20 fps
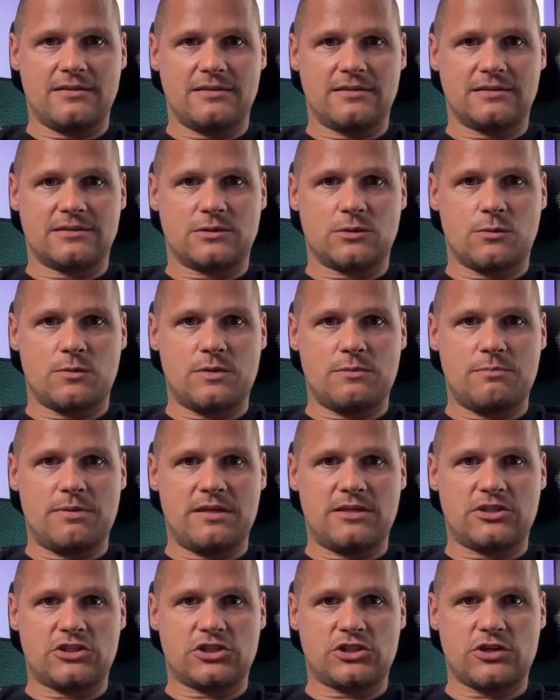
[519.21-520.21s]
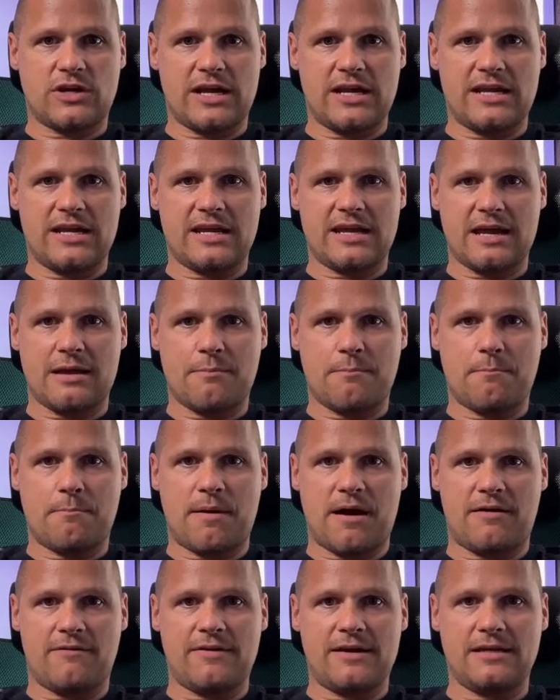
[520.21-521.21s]
So we've been trading
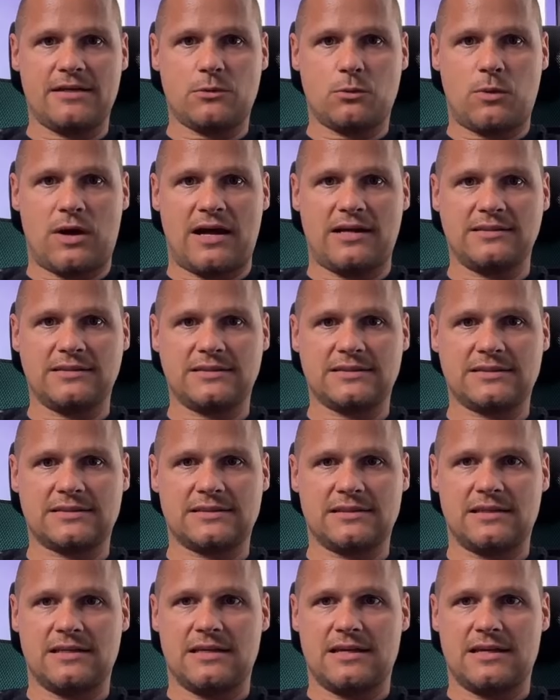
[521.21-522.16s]
above it once.